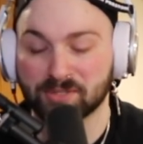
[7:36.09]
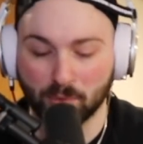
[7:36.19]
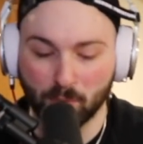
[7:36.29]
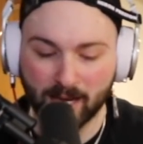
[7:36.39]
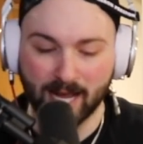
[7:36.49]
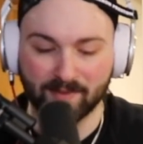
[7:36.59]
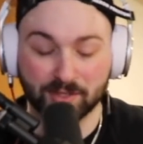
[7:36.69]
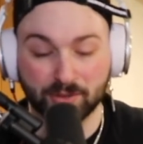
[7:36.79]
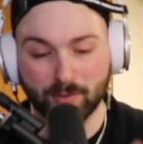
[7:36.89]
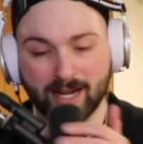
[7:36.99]
So what I have to
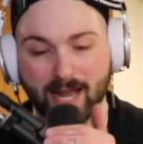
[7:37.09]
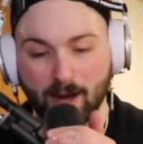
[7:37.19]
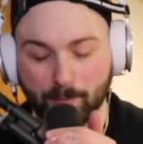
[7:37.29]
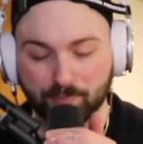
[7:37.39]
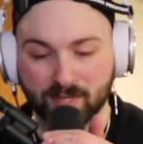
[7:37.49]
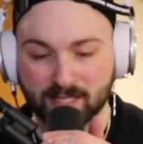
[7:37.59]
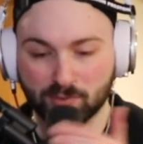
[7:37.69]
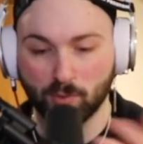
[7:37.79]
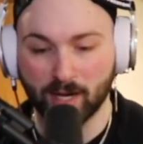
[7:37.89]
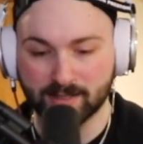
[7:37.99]
do right now, this is
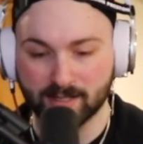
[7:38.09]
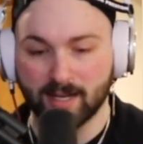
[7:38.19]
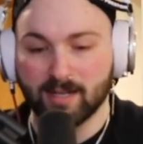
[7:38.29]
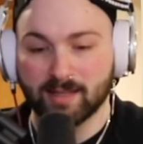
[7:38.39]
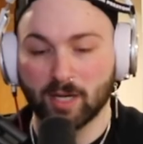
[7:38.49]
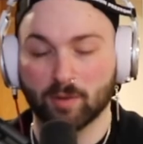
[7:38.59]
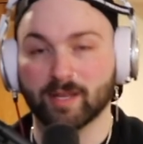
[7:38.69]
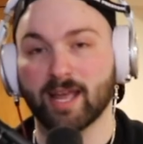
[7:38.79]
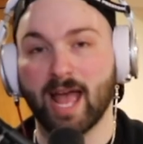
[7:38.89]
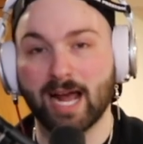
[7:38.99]
what the
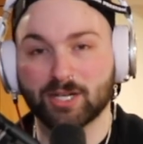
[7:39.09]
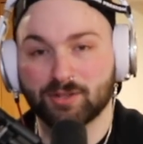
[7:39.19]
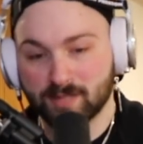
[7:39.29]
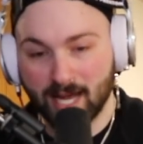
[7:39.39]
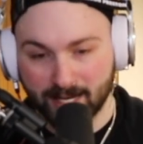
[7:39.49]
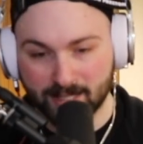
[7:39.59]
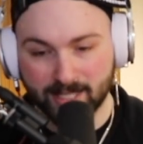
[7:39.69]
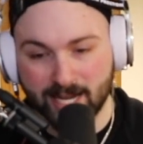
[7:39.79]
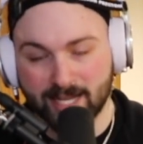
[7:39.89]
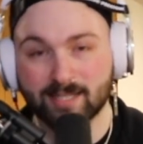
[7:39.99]
only actions I can
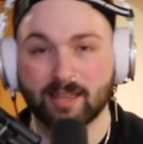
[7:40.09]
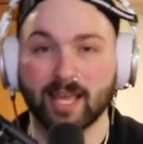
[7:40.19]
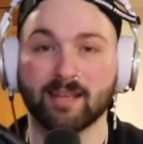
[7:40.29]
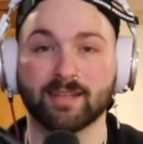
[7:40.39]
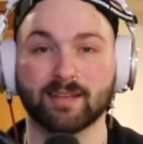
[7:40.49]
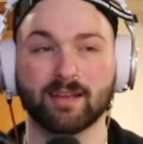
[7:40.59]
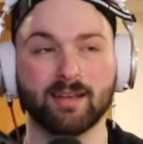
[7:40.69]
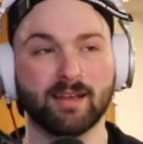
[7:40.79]
take is I'm